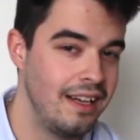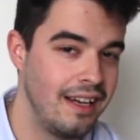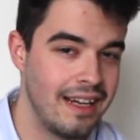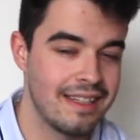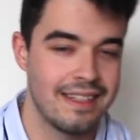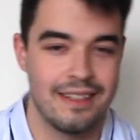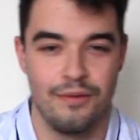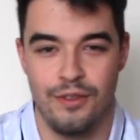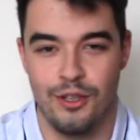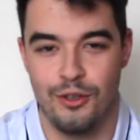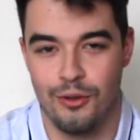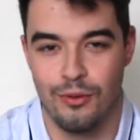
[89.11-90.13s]
last
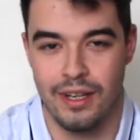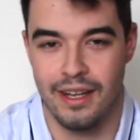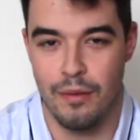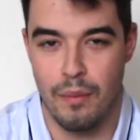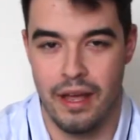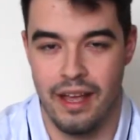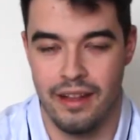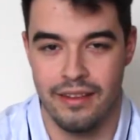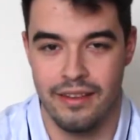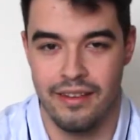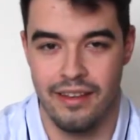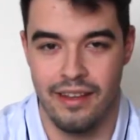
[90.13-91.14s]
video when I made
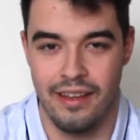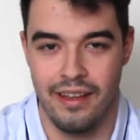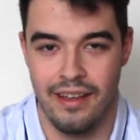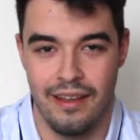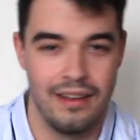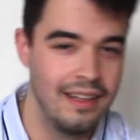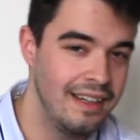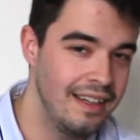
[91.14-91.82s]
the